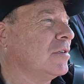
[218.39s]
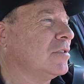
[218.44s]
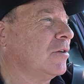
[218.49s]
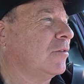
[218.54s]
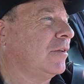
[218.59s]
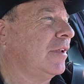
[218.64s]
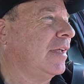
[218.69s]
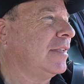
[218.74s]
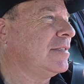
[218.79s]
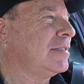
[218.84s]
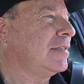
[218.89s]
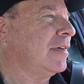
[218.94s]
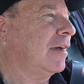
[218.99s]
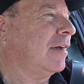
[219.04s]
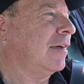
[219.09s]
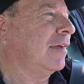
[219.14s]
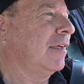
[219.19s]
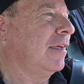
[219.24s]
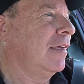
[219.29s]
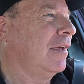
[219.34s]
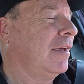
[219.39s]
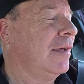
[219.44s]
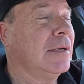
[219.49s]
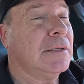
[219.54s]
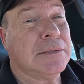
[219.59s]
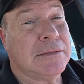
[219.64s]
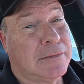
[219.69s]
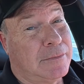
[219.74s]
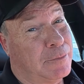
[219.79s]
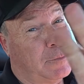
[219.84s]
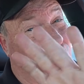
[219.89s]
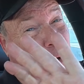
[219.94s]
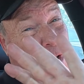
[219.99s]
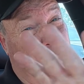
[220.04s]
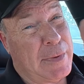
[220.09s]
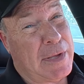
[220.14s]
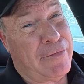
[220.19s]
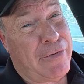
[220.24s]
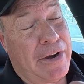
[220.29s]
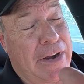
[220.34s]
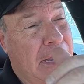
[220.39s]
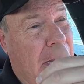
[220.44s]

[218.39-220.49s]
So we're going to be very